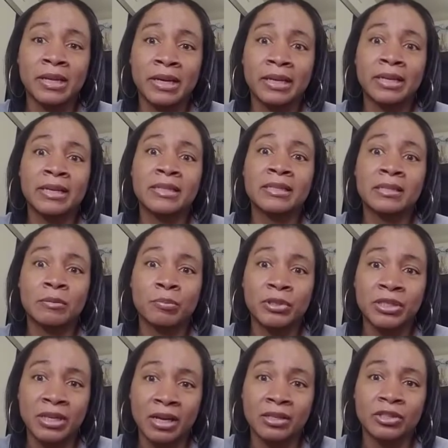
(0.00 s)
lady. It's to
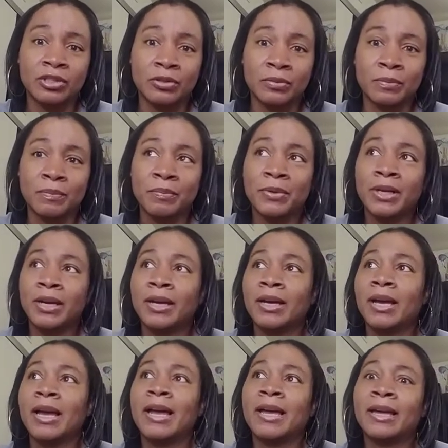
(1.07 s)
protect you.
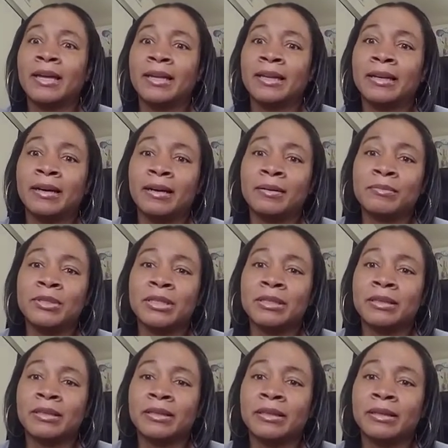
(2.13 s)
And I'm just
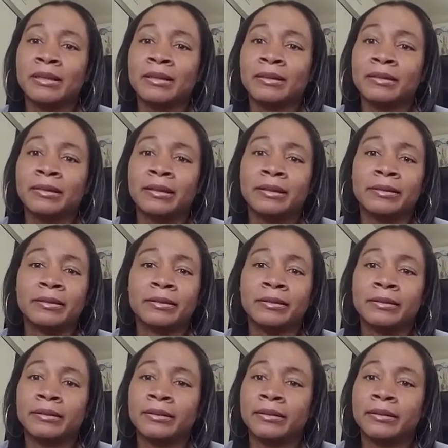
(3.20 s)
looking at her like,
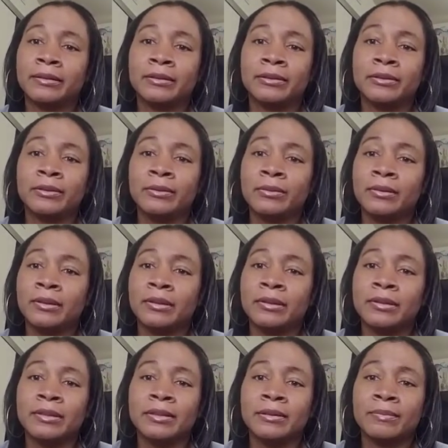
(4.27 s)
you are
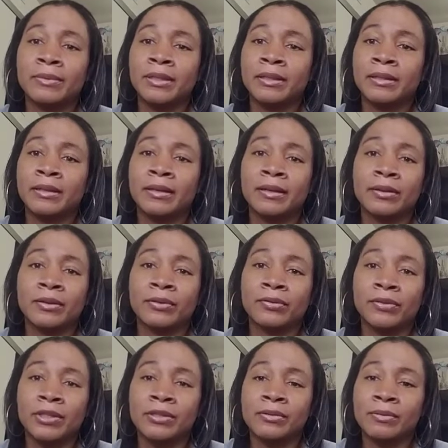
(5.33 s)
something else,
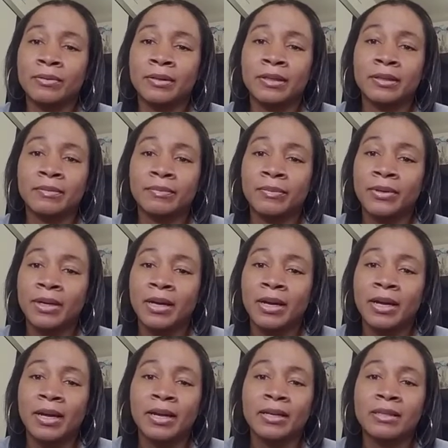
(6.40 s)
Victoria.
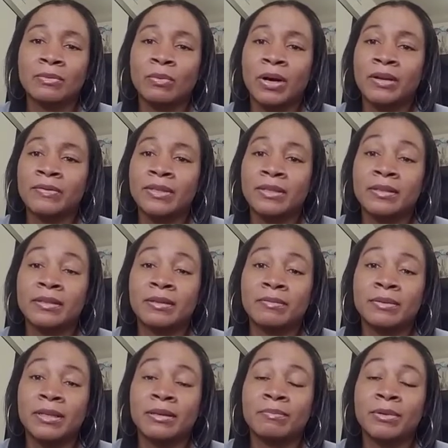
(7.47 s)
His wife sitting up
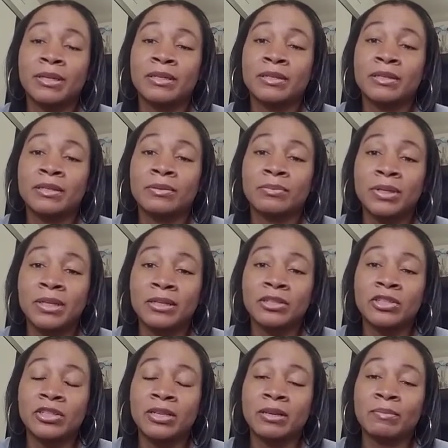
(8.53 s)
there being sweet as
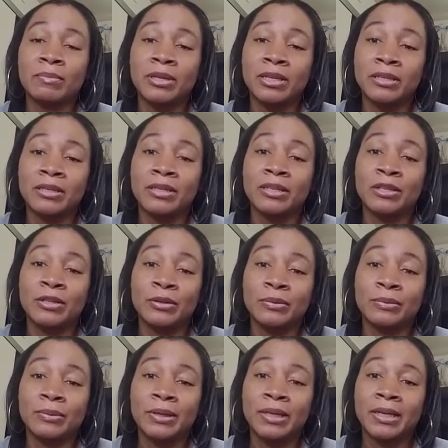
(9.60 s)
she can be to you,